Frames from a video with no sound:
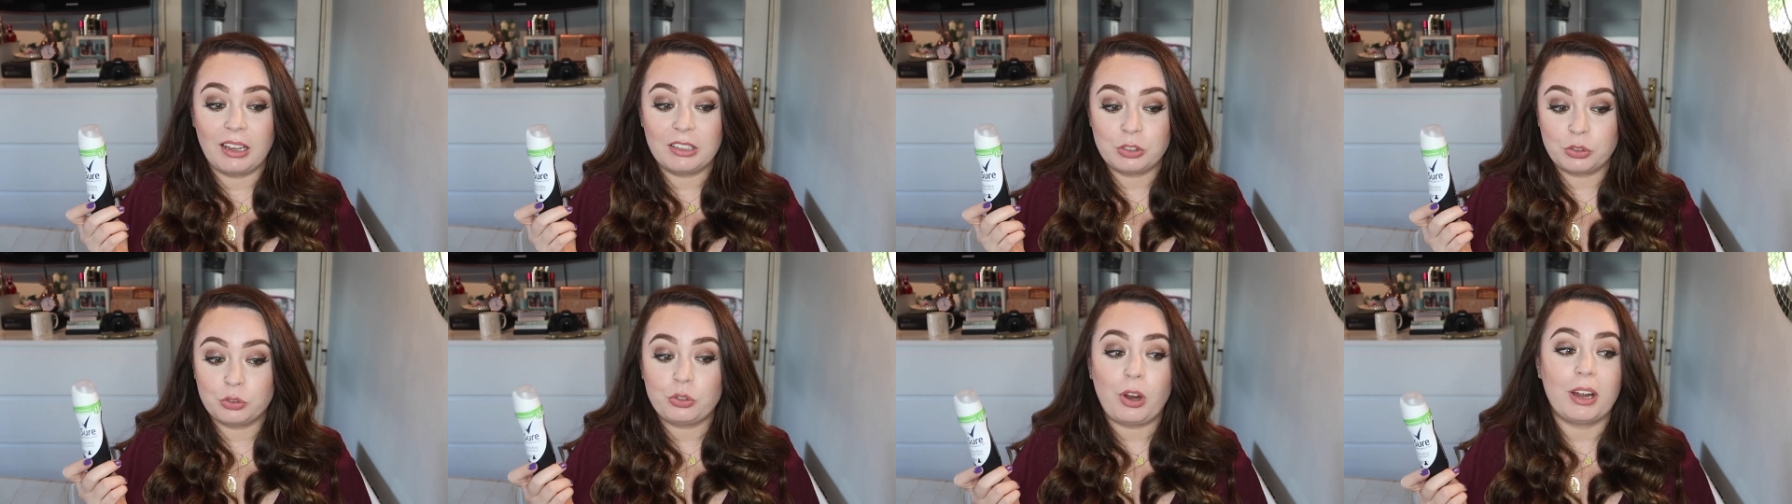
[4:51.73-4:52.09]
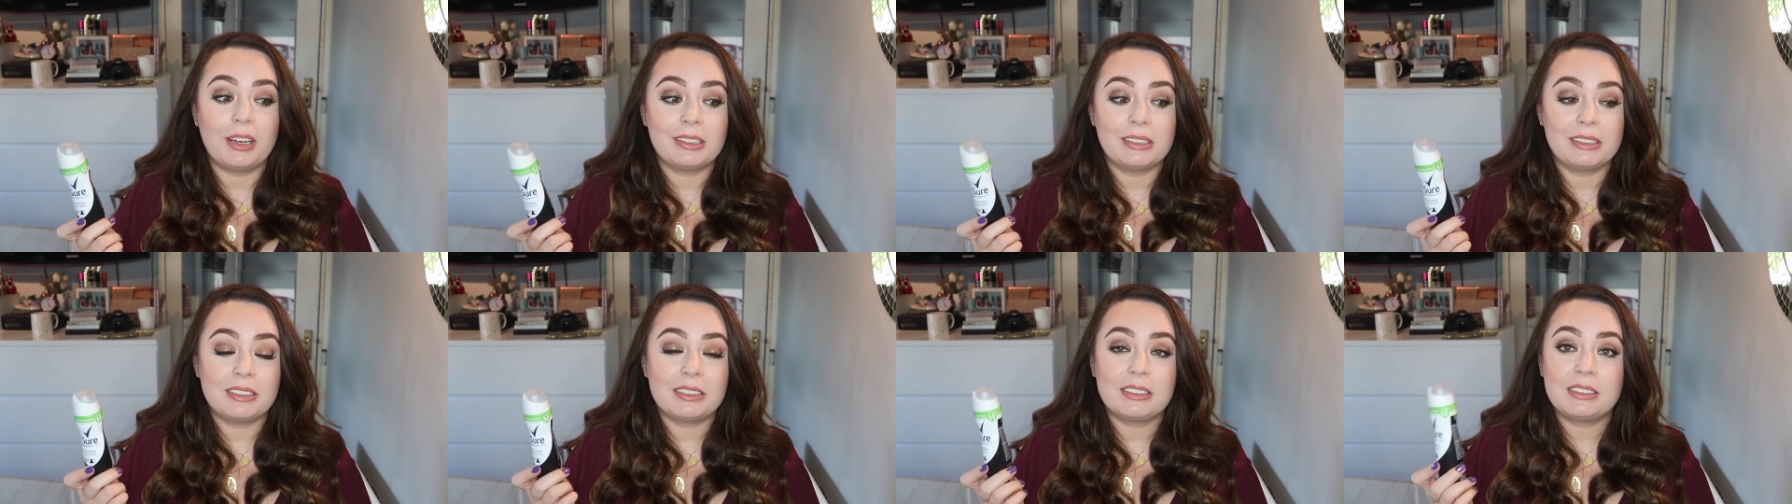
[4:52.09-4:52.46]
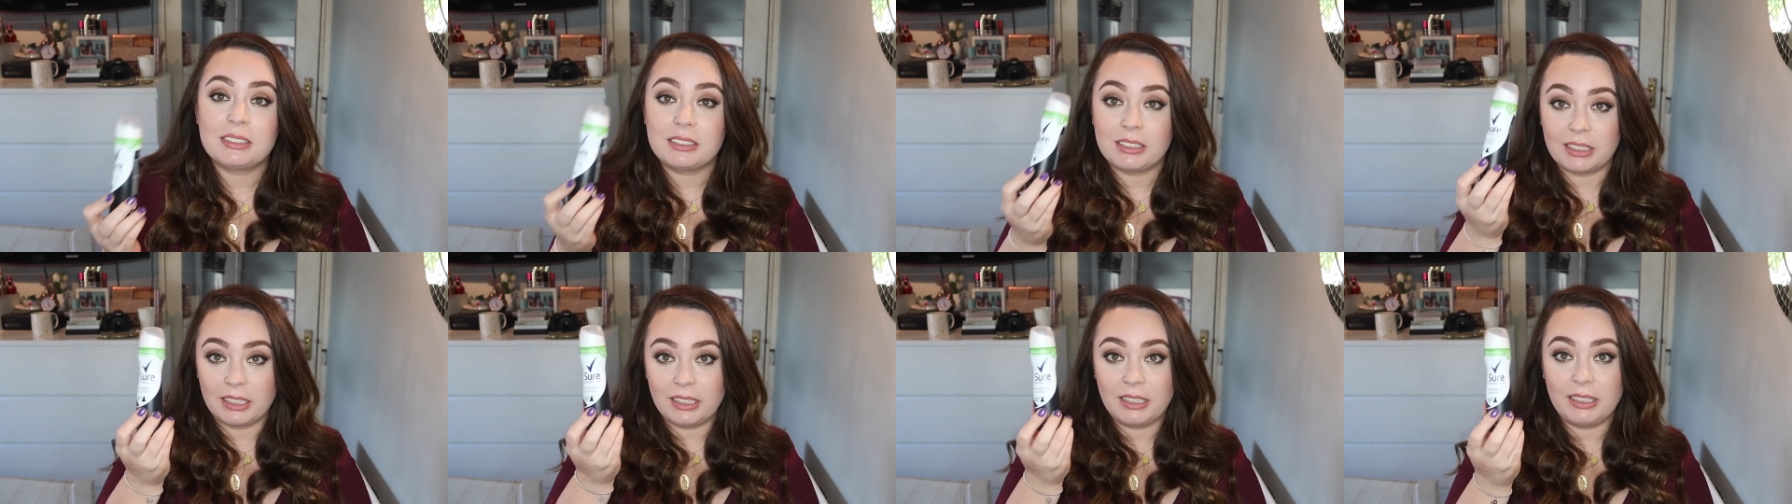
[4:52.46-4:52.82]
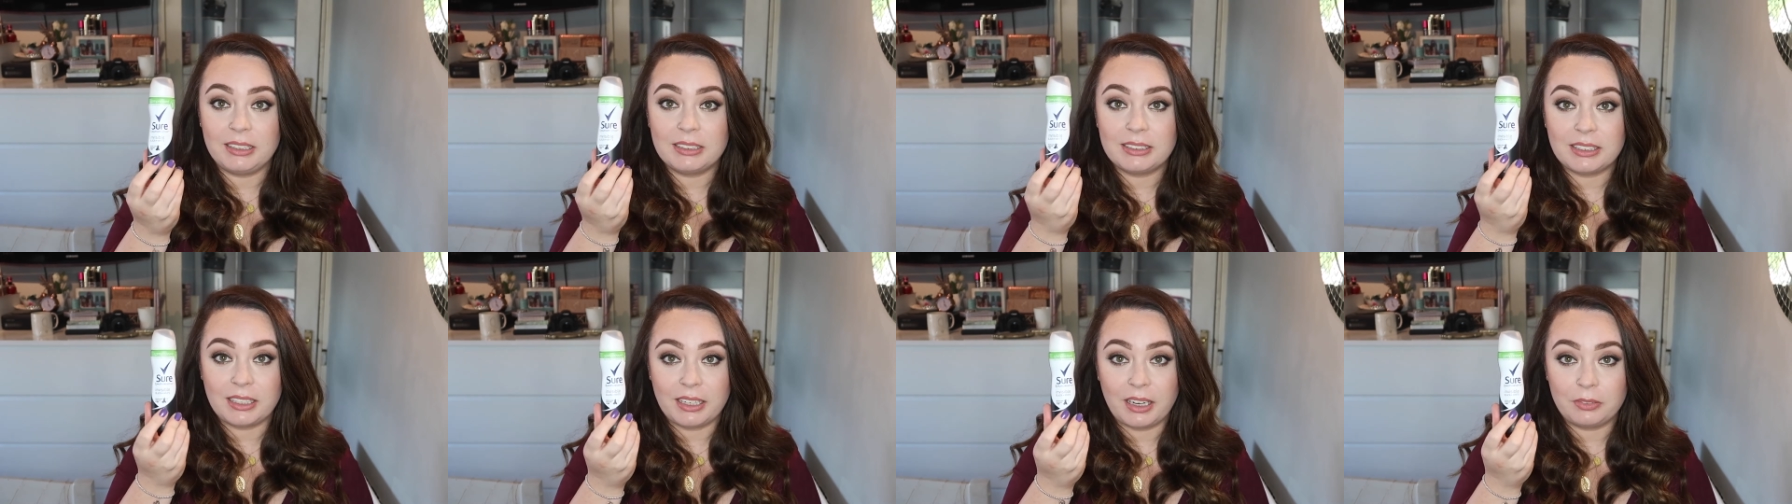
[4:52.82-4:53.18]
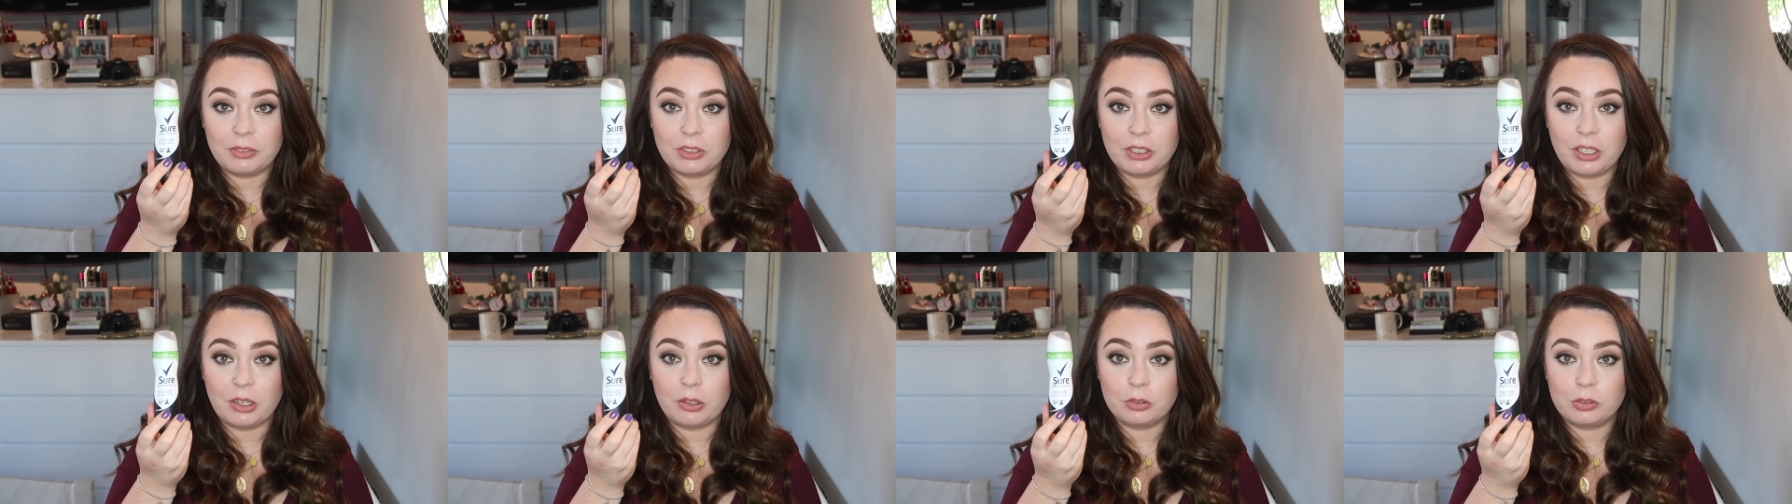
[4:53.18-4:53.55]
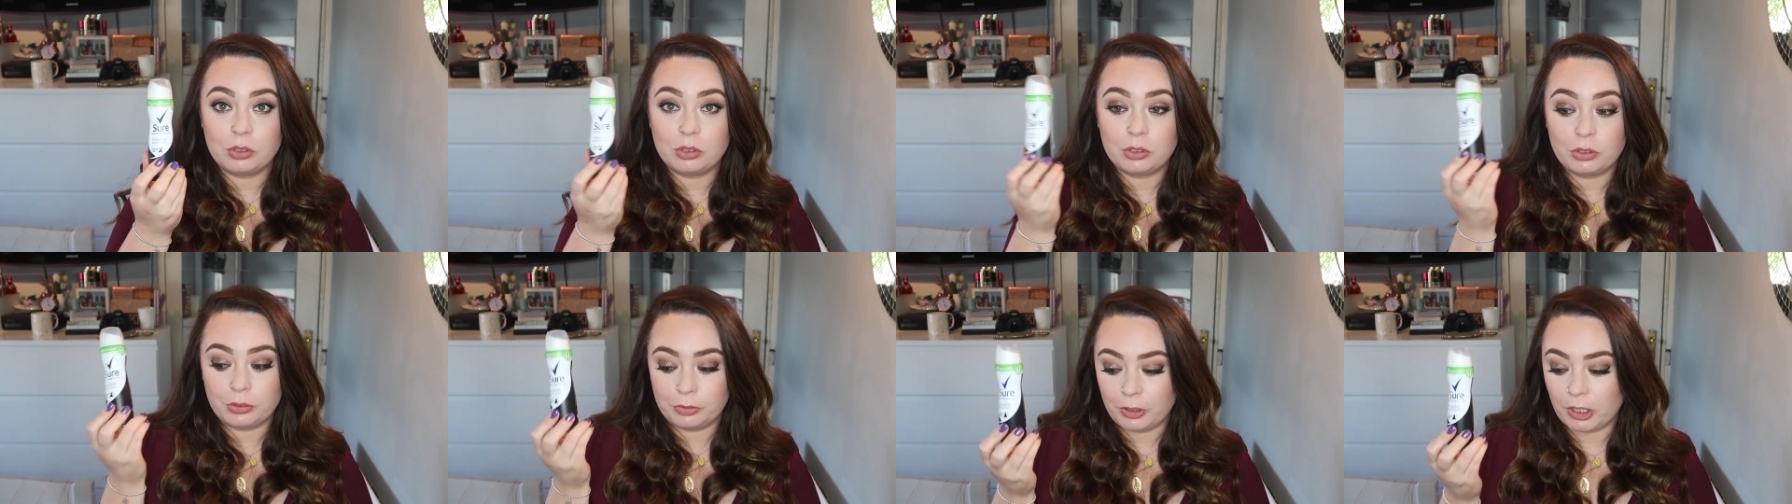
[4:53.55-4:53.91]
stranded, at least I have
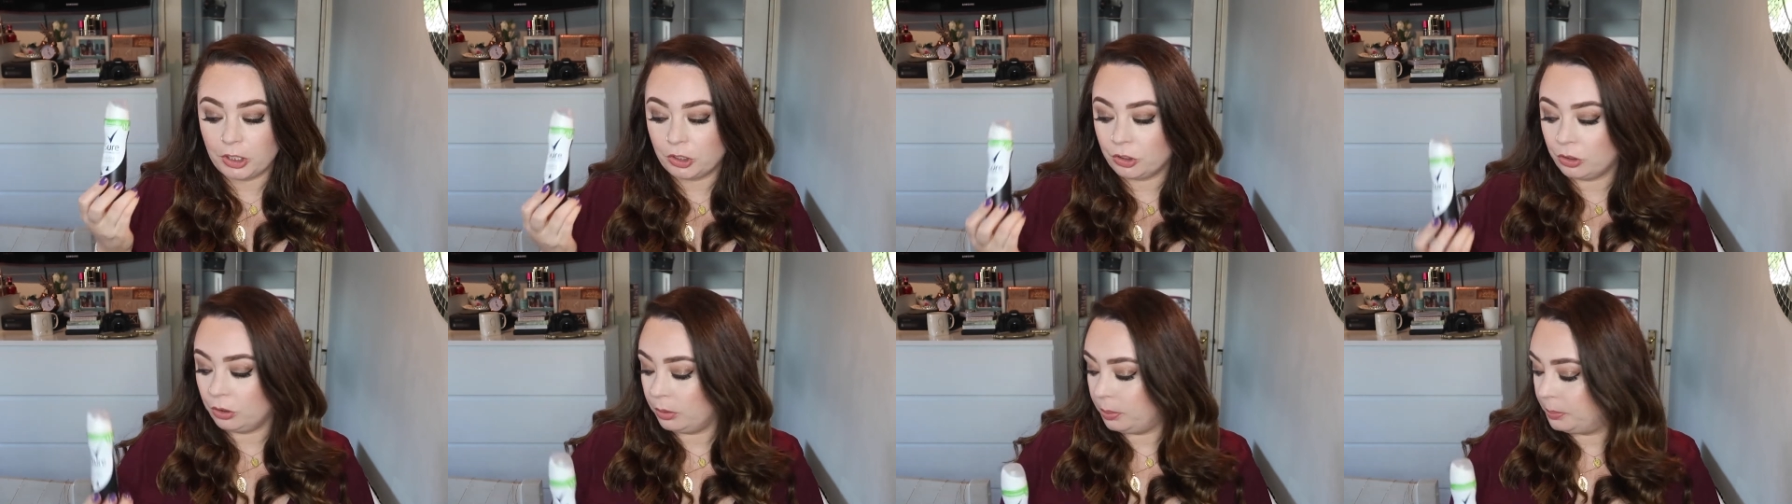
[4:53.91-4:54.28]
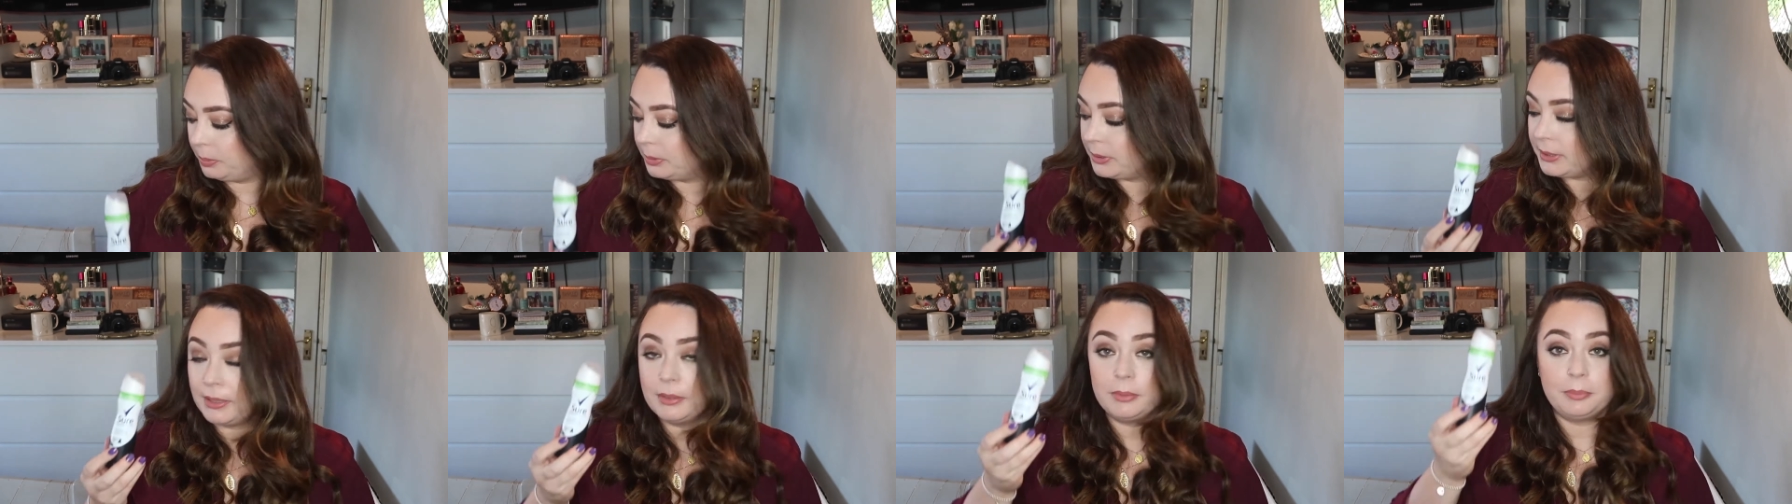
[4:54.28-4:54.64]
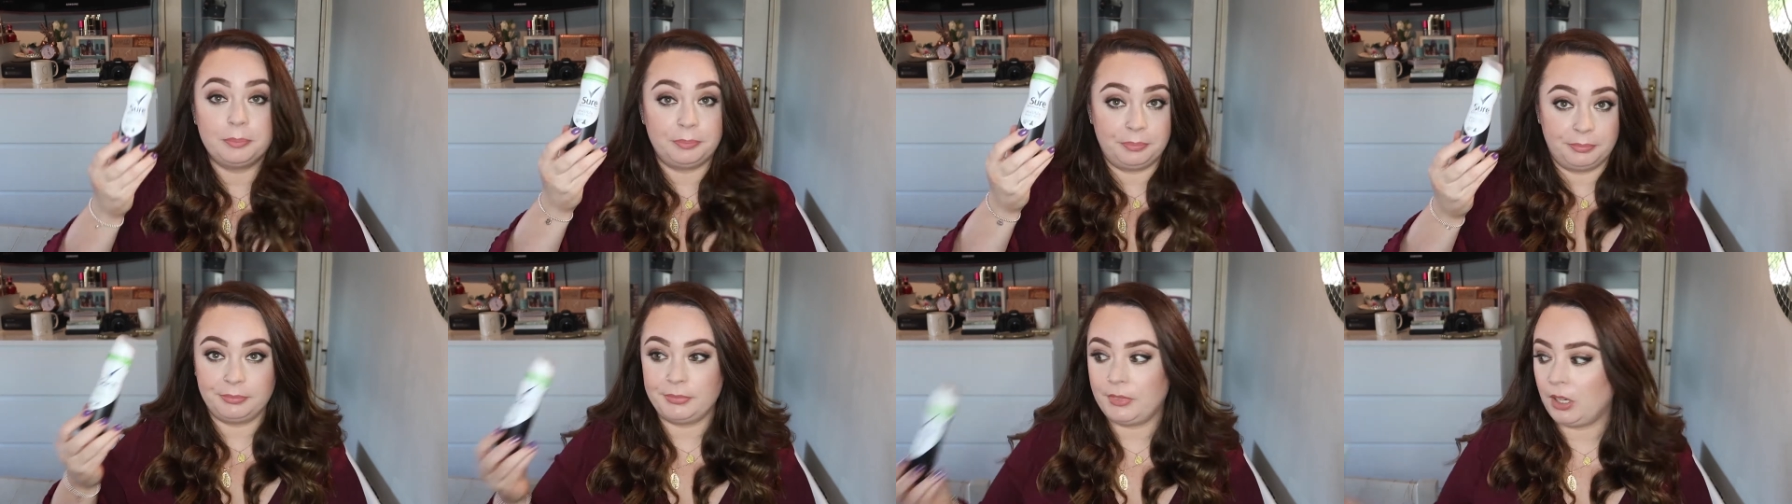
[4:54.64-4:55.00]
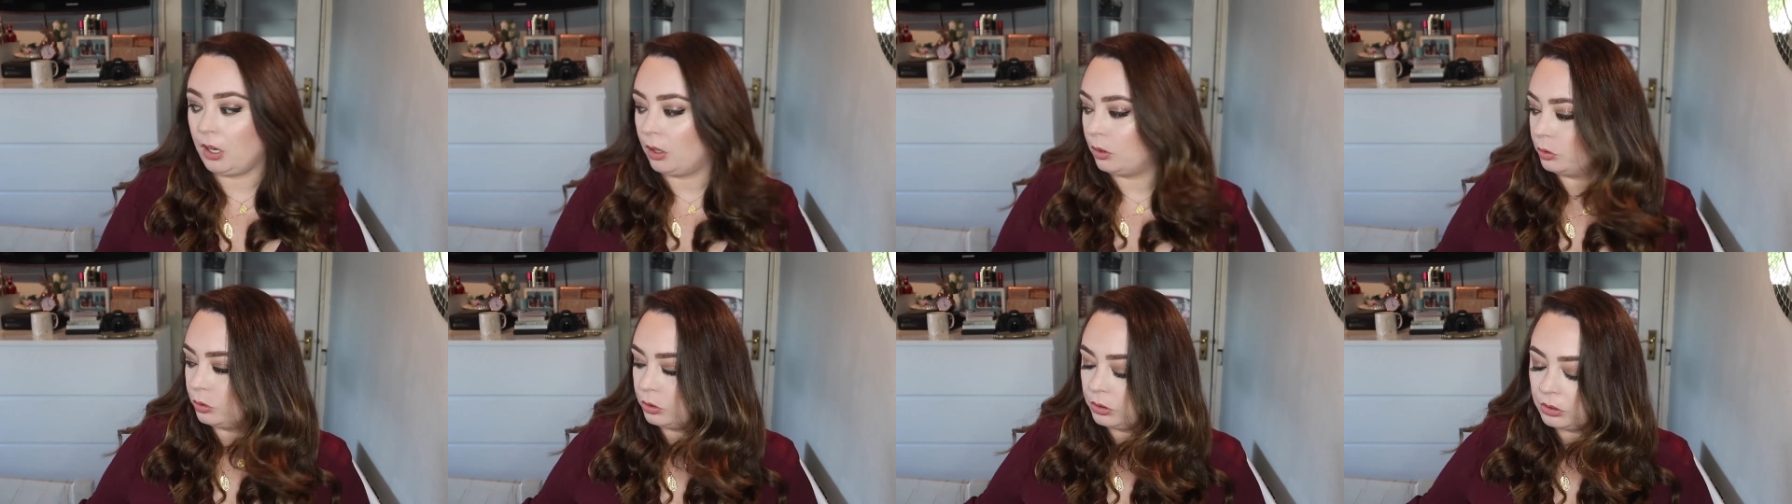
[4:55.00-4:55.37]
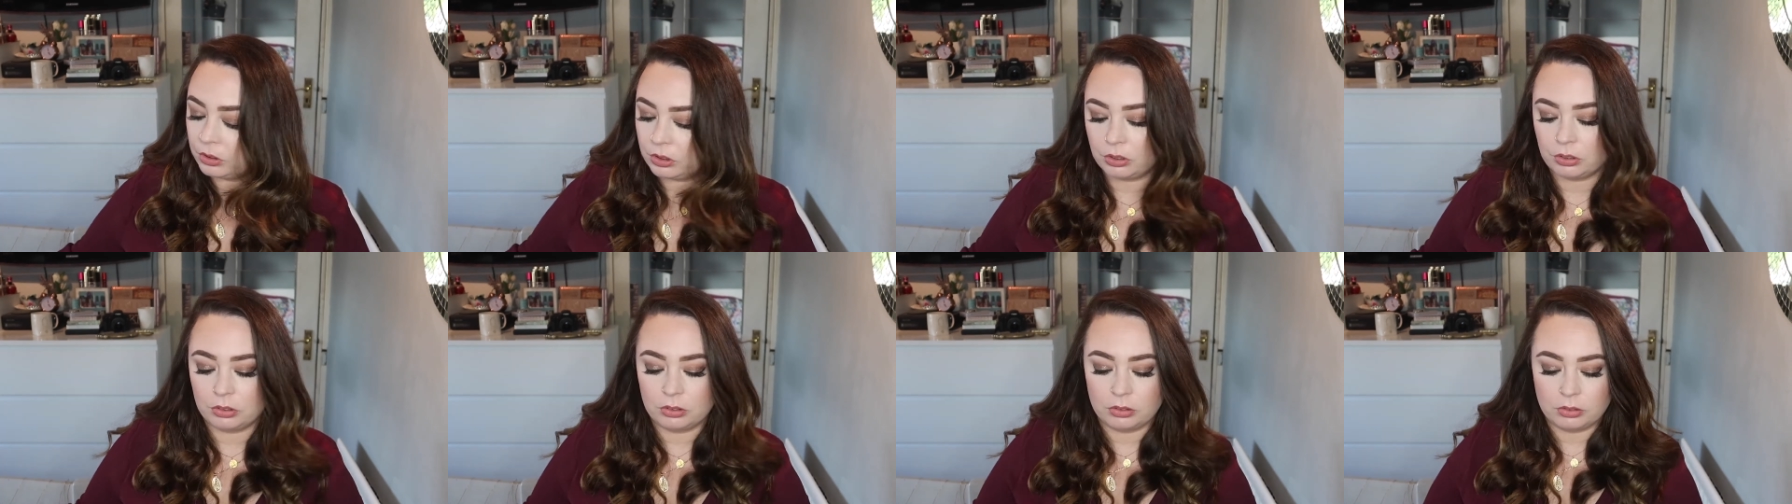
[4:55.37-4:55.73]
deodorant to freshen up, so deodorant.